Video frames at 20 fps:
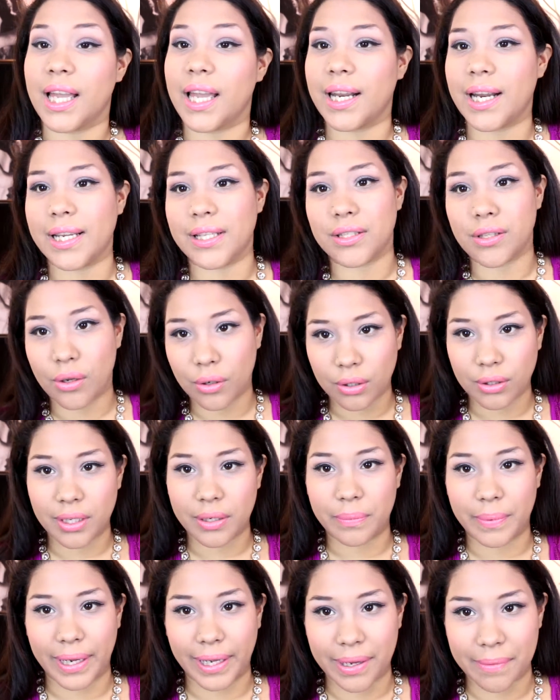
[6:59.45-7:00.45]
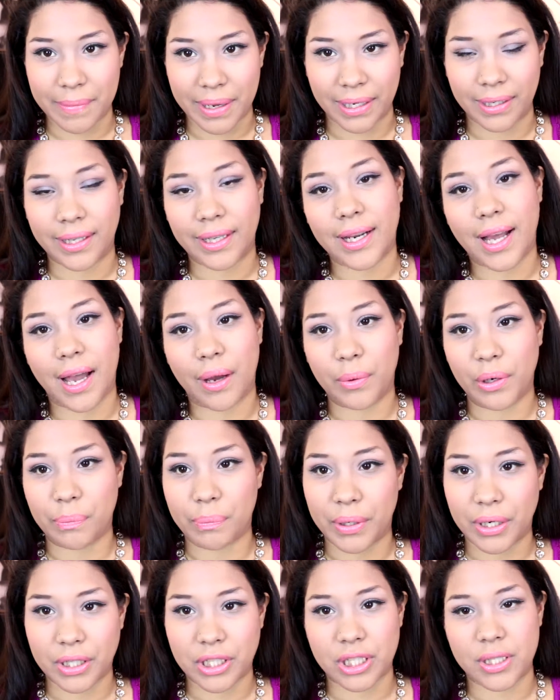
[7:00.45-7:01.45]
and I totally recommend it. I would
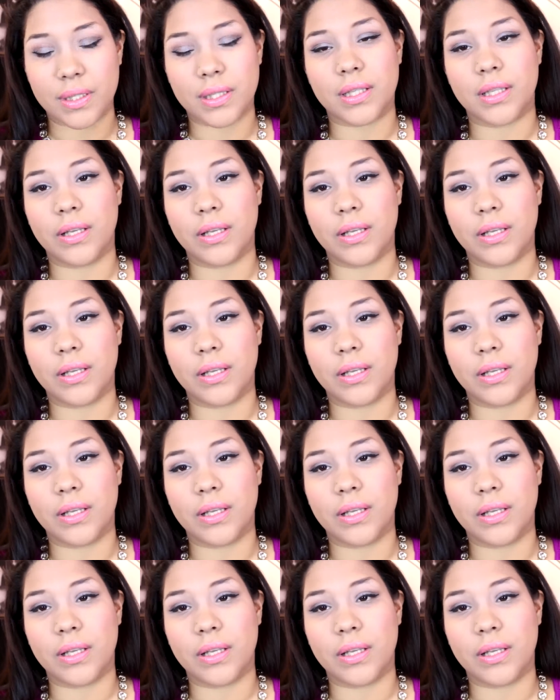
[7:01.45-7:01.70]
purchase